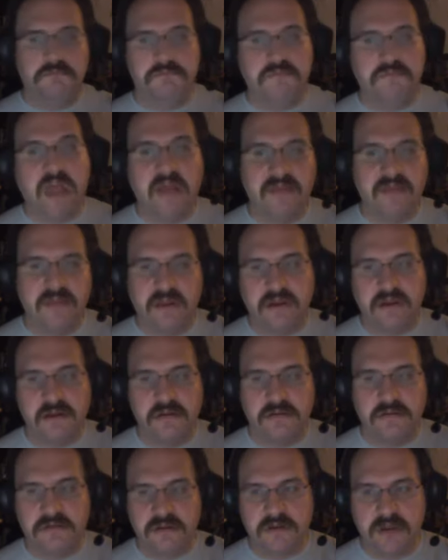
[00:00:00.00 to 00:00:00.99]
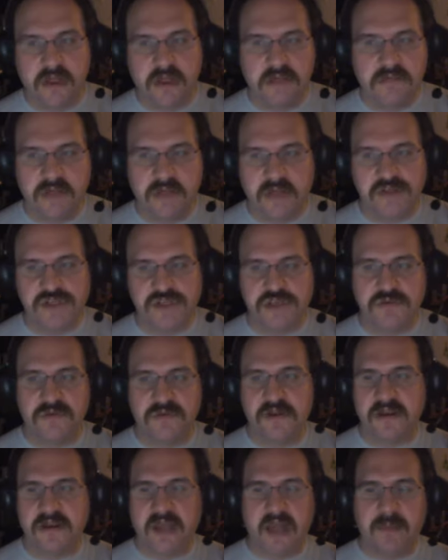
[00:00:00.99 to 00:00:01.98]
Not there, n not sure
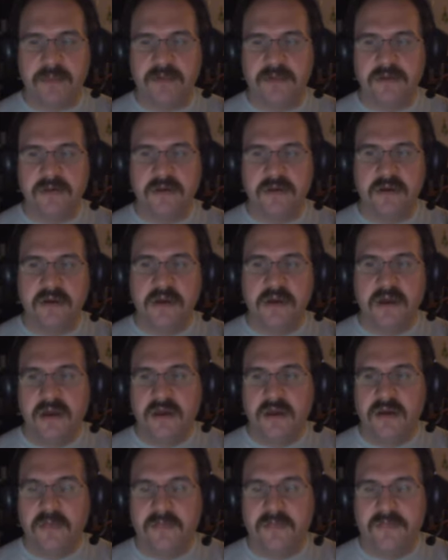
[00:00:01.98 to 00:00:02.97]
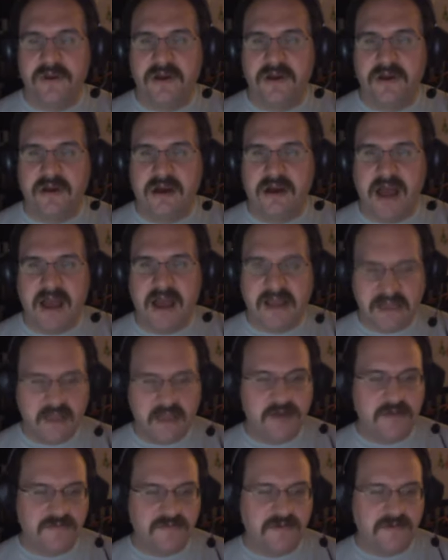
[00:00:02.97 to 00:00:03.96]
what happened, but I
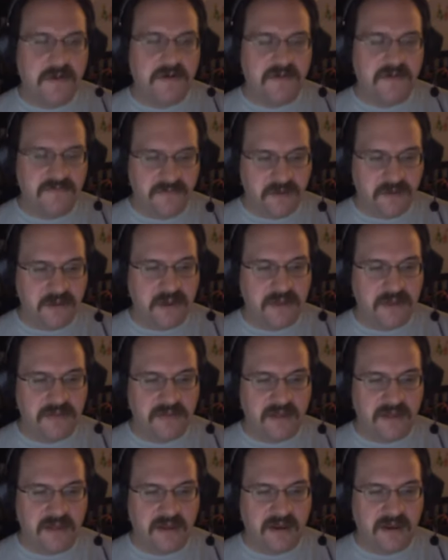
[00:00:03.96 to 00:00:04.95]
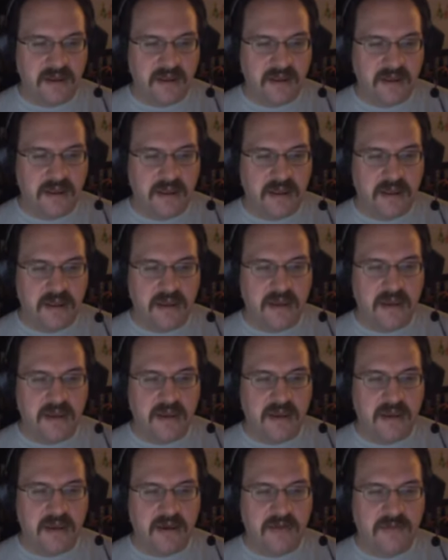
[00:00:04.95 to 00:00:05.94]
kind of found it funny that
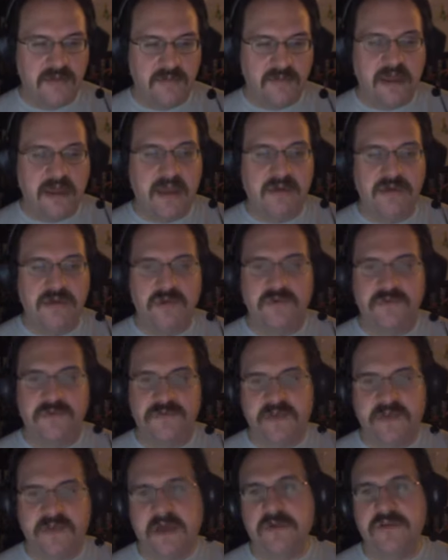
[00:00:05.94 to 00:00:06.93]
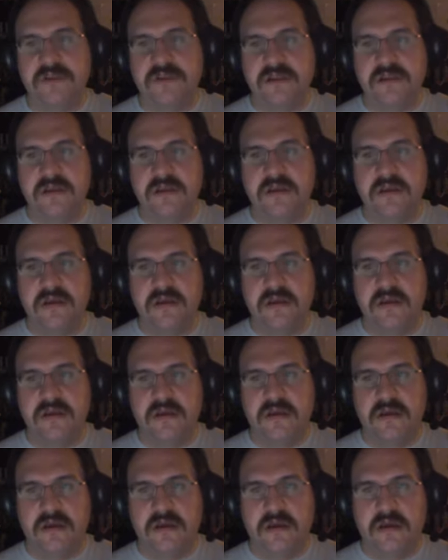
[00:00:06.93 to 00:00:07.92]
the man who founded
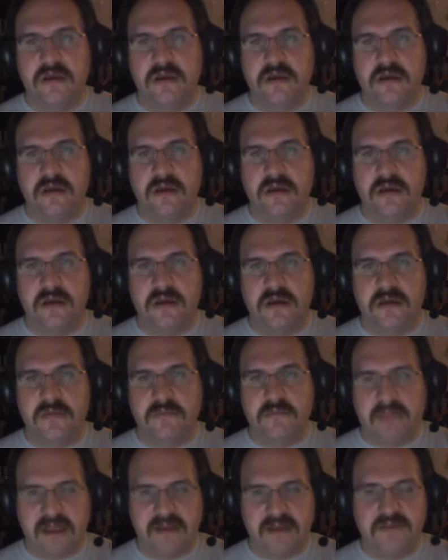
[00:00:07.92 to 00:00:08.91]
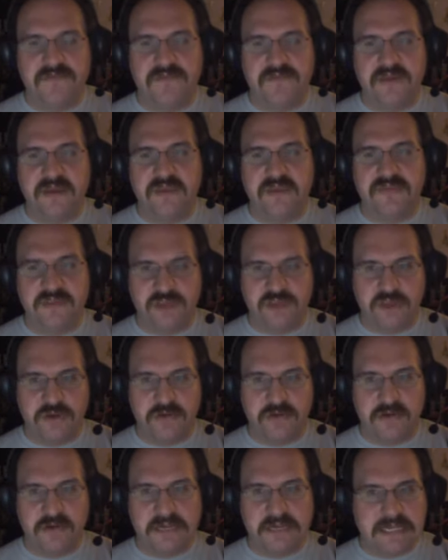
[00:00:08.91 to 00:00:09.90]
McAfee
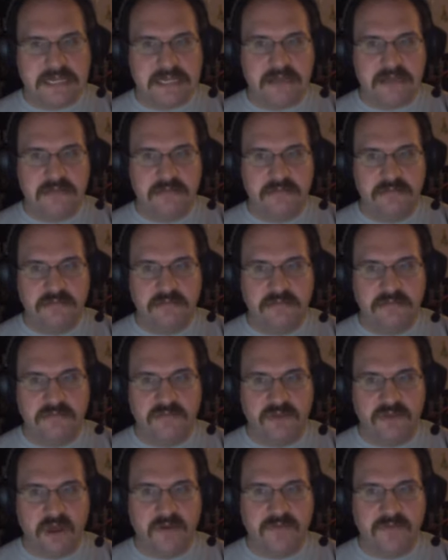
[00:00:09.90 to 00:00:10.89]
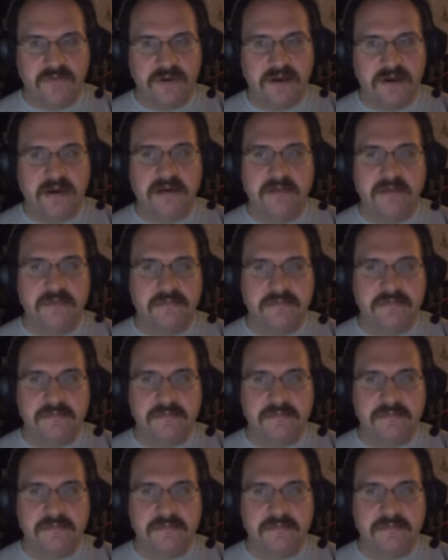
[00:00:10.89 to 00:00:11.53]
Security Software